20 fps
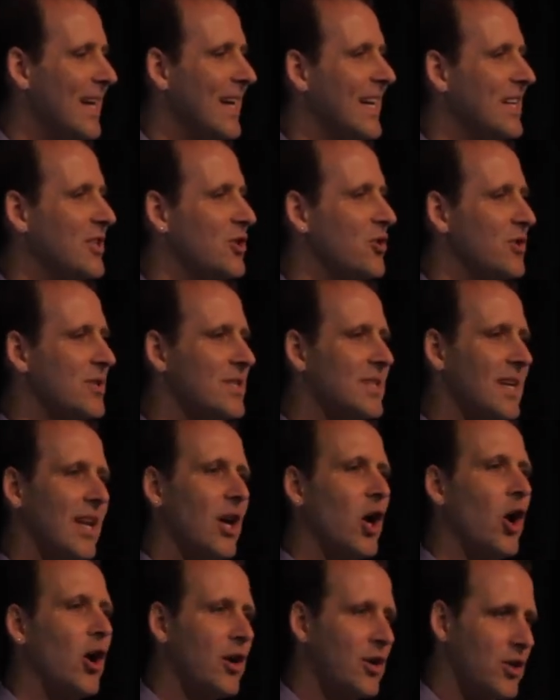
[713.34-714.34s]
It's you're
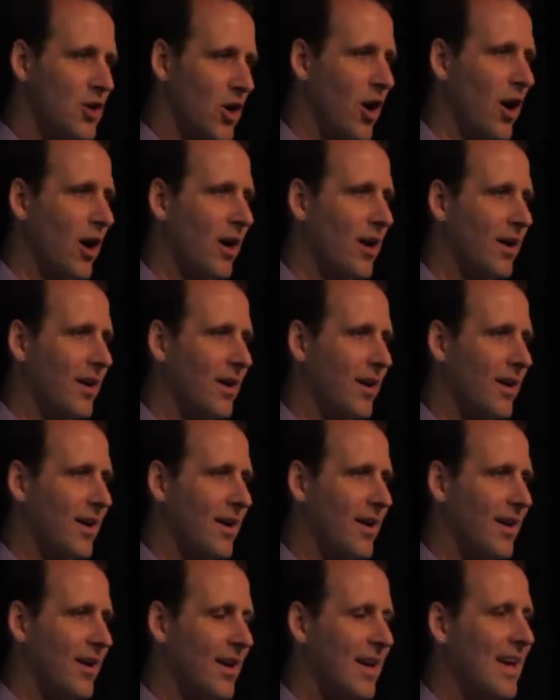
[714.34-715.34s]
sitting on a dock
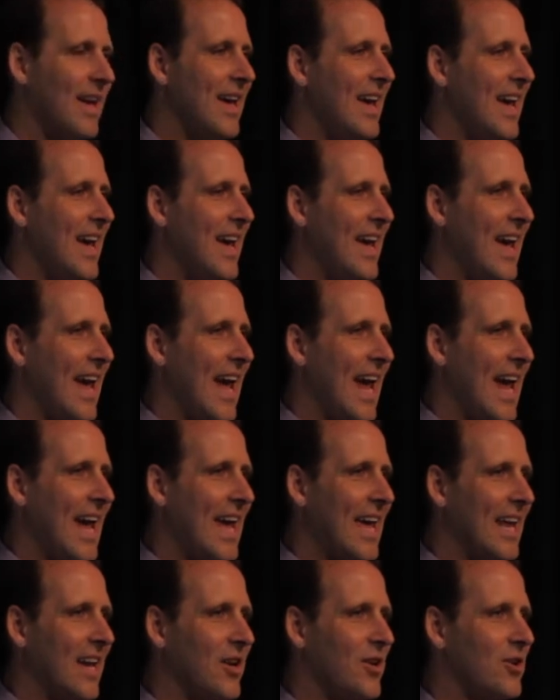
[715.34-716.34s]

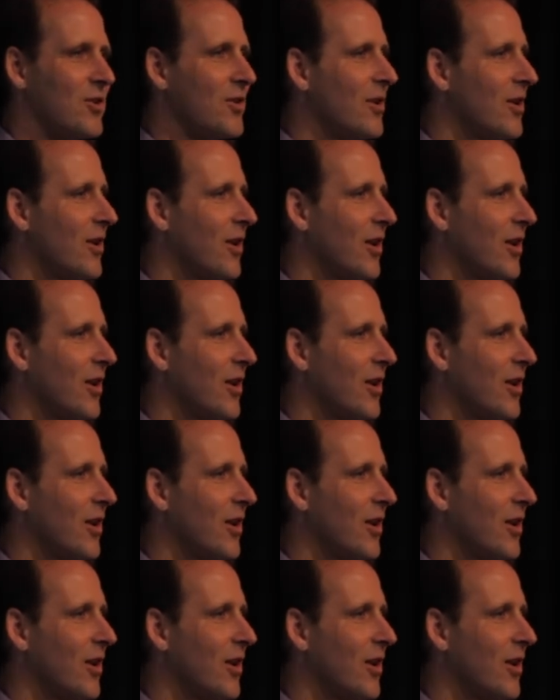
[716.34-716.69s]
and